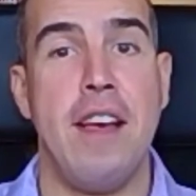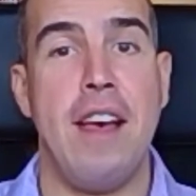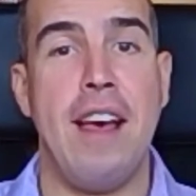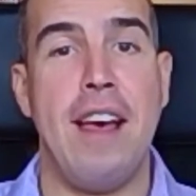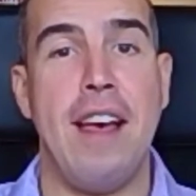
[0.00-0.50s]

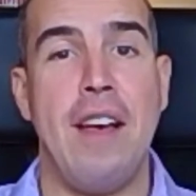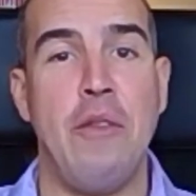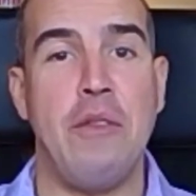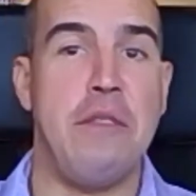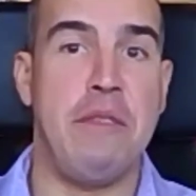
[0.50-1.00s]

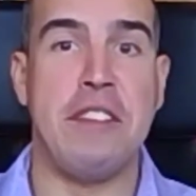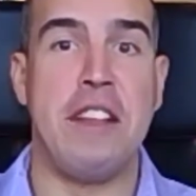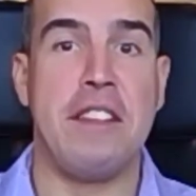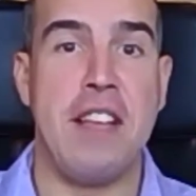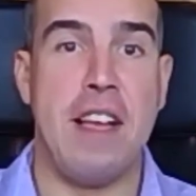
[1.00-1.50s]

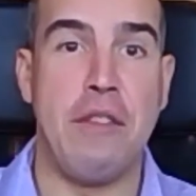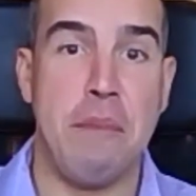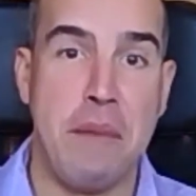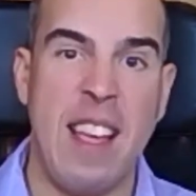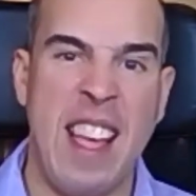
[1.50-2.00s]
riskier to have them
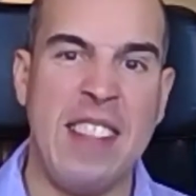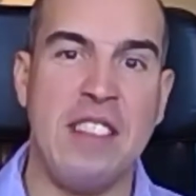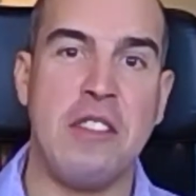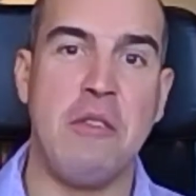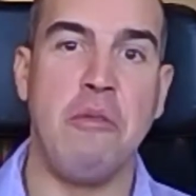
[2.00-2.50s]
in
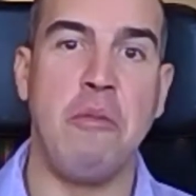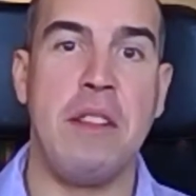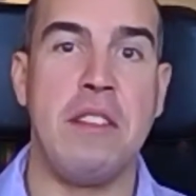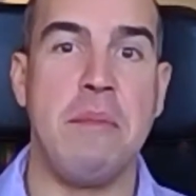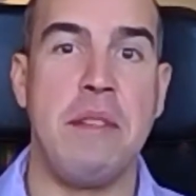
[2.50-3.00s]
school with
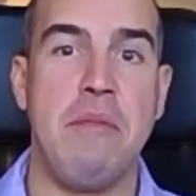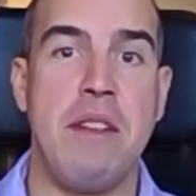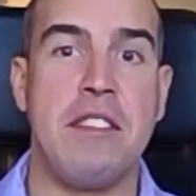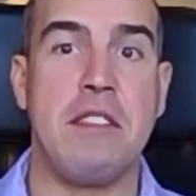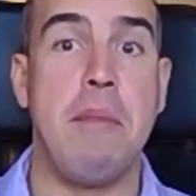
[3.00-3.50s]
some of the
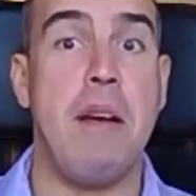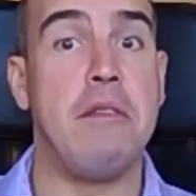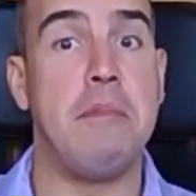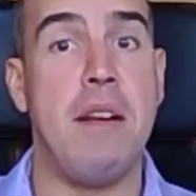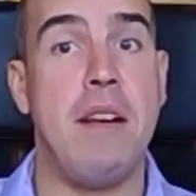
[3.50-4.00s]
risks
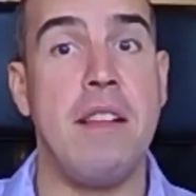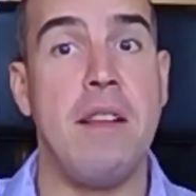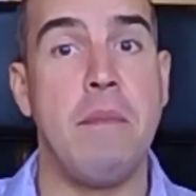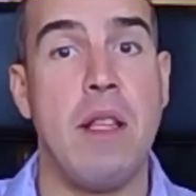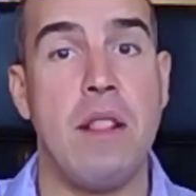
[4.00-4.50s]
posed by
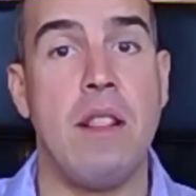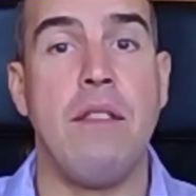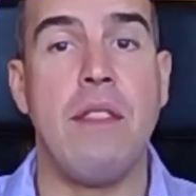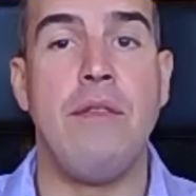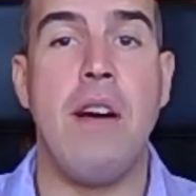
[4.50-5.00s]

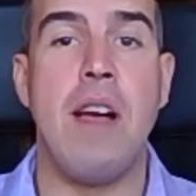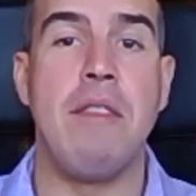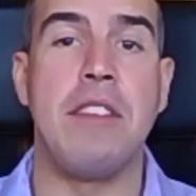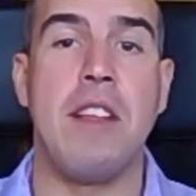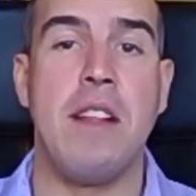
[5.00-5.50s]
the
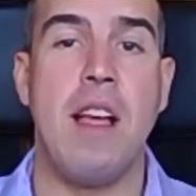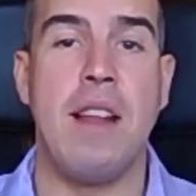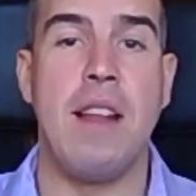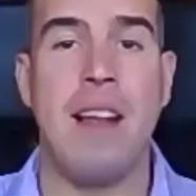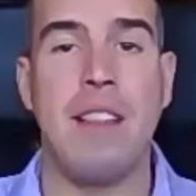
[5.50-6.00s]
virus? And
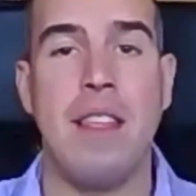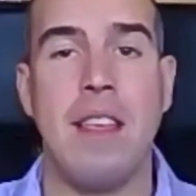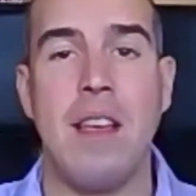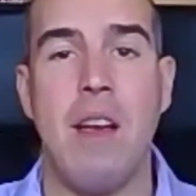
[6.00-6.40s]
I think